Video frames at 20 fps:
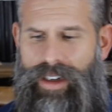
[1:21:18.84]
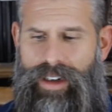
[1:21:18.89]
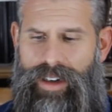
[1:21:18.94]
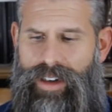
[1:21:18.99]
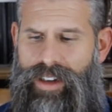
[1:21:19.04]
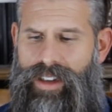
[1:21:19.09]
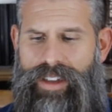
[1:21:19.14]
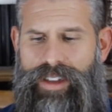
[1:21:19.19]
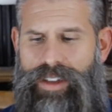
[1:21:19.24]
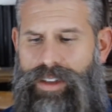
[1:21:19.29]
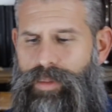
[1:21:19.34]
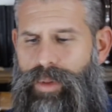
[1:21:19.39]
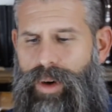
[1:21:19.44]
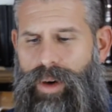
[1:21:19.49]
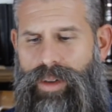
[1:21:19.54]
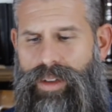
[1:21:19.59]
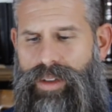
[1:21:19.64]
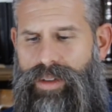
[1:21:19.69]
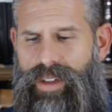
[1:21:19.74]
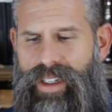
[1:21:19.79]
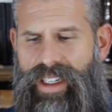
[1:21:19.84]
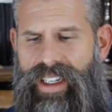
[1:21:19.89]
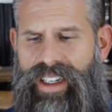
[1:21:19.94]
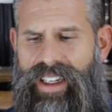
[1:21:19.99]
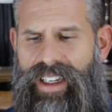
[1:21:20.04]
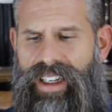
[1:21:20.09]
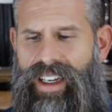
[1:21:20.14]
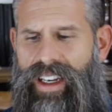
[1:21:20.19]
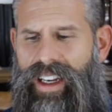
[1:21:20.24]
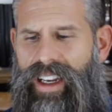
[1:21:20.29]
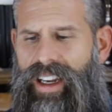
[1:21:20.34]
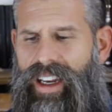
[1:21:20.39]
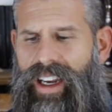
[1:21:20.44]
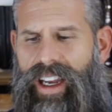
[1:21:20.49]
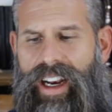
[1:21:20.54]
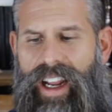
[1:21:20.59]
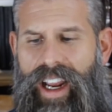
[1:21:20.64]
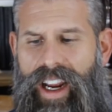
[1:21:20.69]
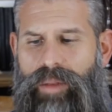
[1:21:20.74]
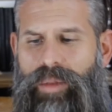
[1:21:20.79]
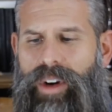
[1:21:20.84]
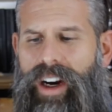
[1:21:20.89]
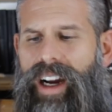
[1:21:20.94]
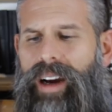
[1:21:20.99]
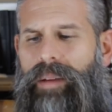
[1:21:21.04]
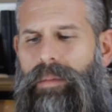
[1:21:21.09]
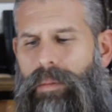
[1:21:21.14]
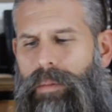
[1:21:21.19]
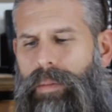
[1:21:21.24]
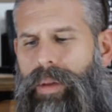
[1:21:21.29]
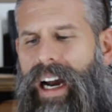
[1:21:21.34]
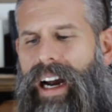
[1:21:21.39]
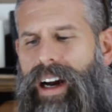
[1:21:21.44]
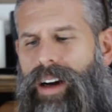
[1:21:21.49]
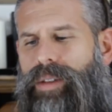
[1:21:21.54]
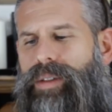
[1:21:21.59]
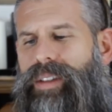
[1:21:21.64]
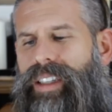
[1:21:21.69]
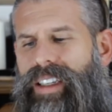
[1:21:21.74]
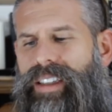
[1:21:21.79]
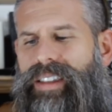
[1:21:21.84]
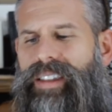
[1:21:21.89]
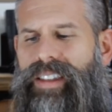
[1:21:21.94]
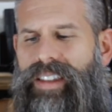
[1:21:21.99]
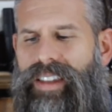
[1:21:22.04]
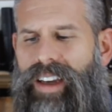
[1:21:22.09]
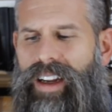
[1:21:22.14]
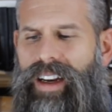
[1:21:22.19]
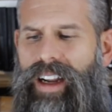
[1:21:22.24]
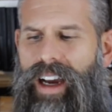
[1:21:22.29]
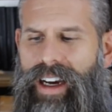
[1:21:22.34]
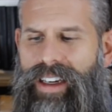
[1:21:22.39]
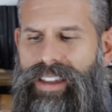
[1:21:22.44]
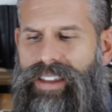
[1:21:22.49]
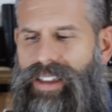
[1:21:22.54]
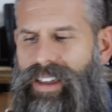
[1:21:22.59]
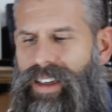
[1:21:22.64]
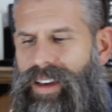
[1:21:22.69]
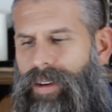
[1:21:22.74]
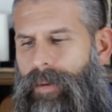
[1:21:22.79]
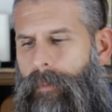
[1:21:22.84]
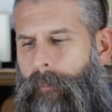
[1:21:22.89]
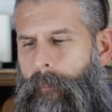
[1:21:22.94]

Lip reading: Oh, this is poetry. And Abraham bound his son Isaac,